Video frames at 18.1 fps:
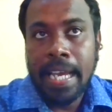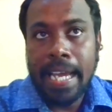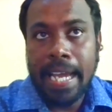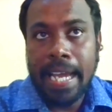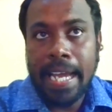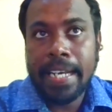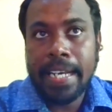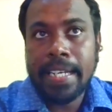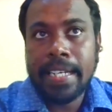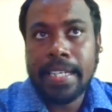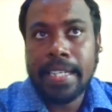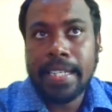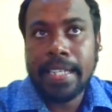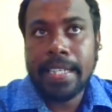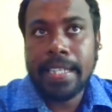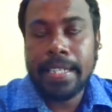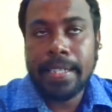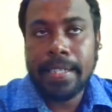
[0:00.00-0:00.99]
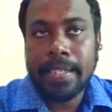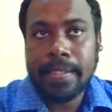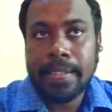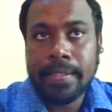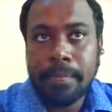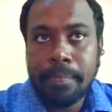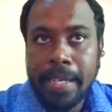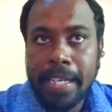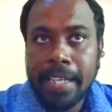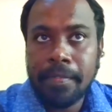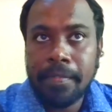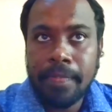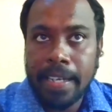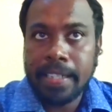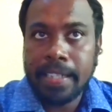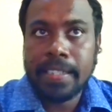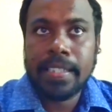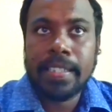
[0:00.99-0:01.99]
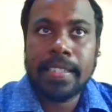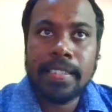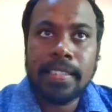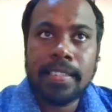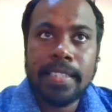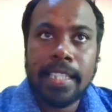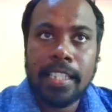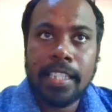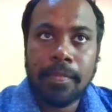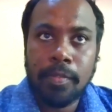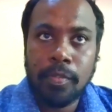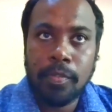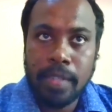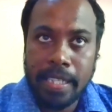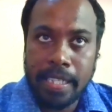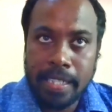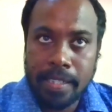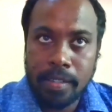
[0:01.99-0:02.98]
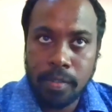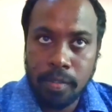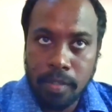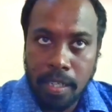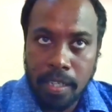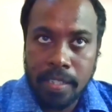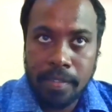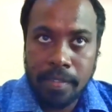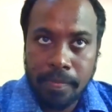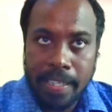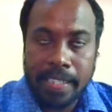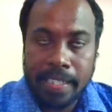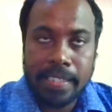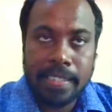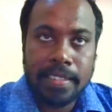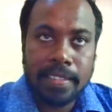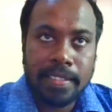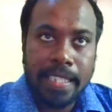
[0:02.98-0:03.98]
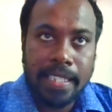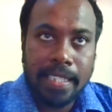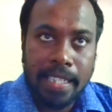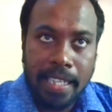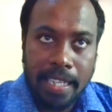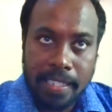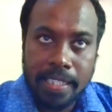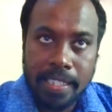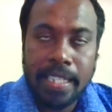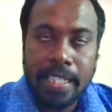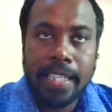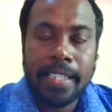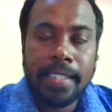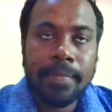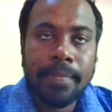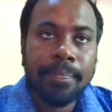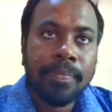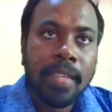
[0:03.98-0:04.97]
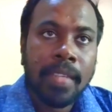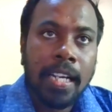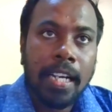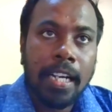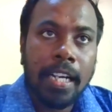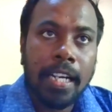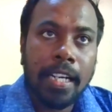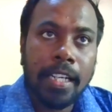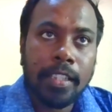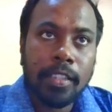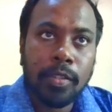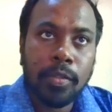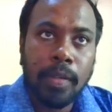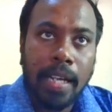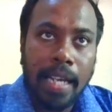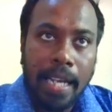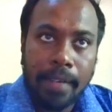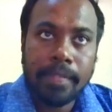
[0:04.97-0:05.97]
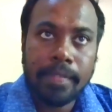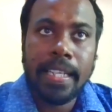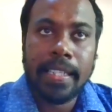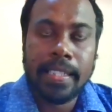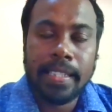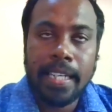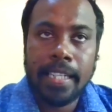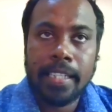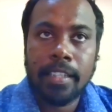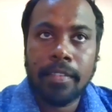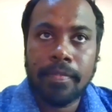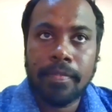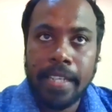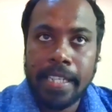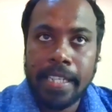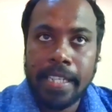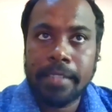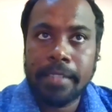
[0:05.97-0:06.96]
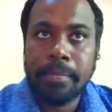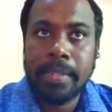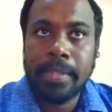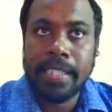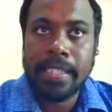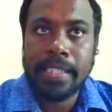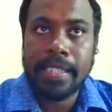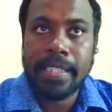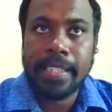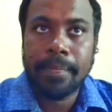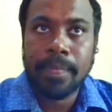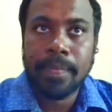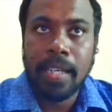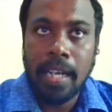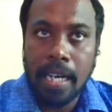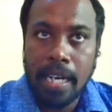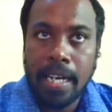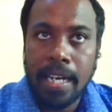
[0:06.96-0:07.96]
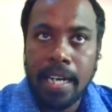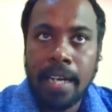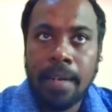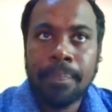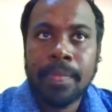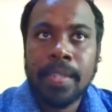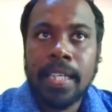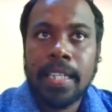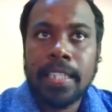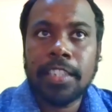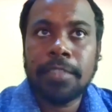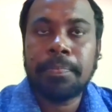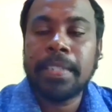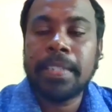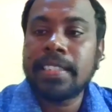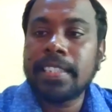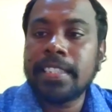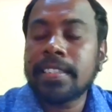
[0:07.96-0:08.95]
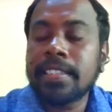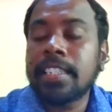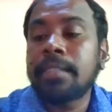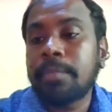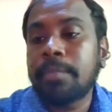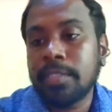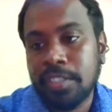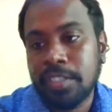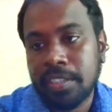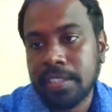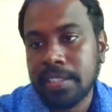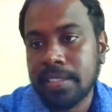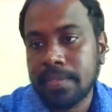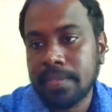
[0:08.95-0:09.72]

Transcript: And the main factors that if you take a look on the factors that are underlying to have that kind of variability are species composition.